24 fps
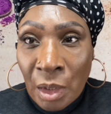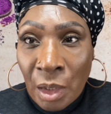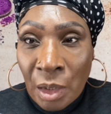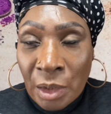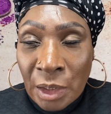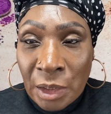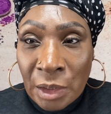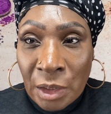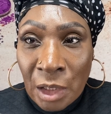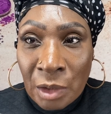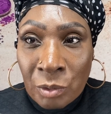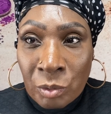
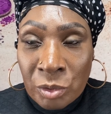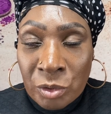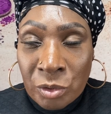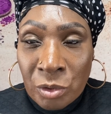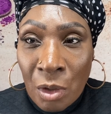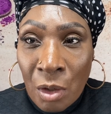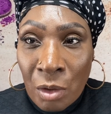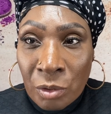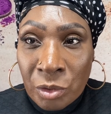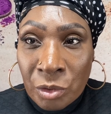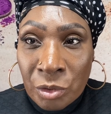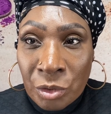And I will
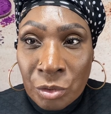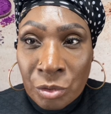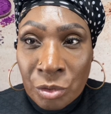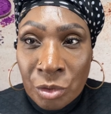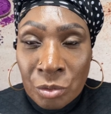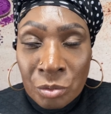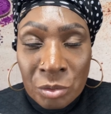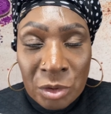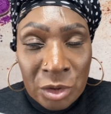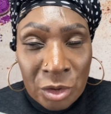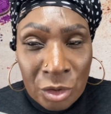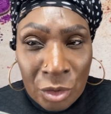talk to you
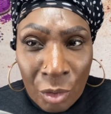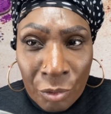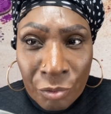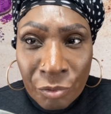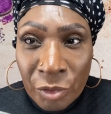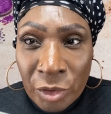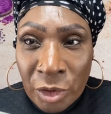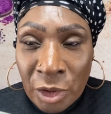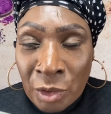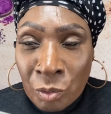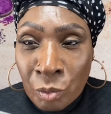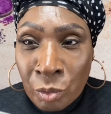soon. And don't
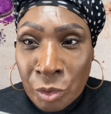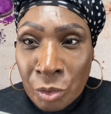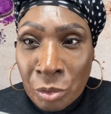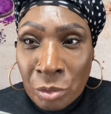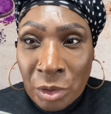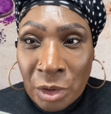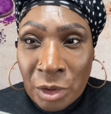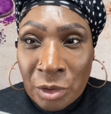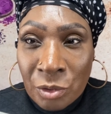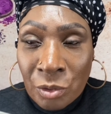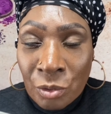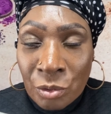forget, when you
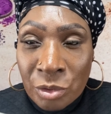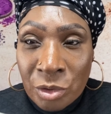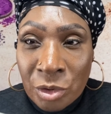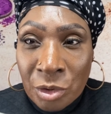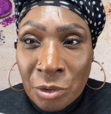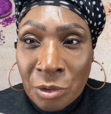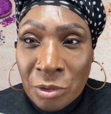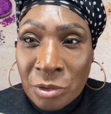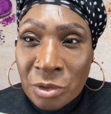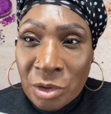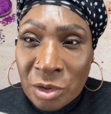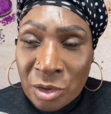get those
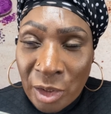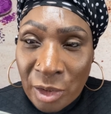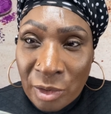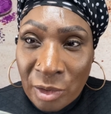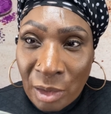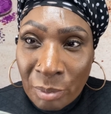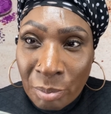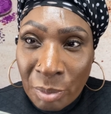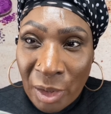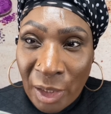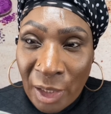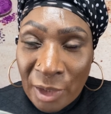stickers, to take
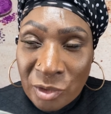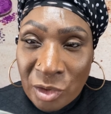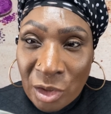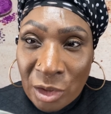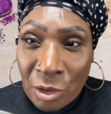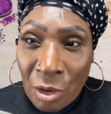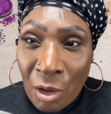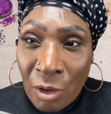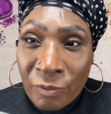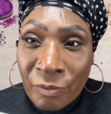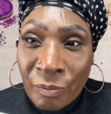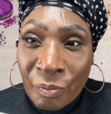that plastic
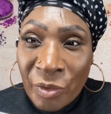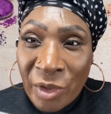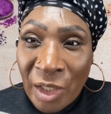off